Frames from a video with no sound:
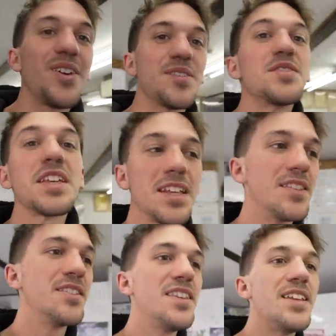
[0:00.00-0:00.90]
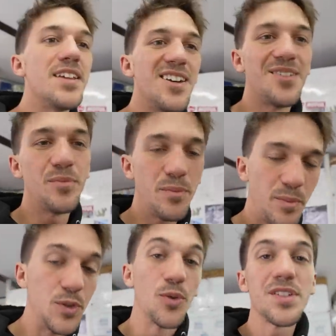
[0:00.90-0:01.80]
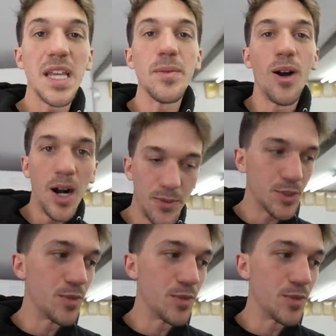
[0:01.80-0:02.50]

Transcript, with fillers: guys have seen the uh, Midori Seibi office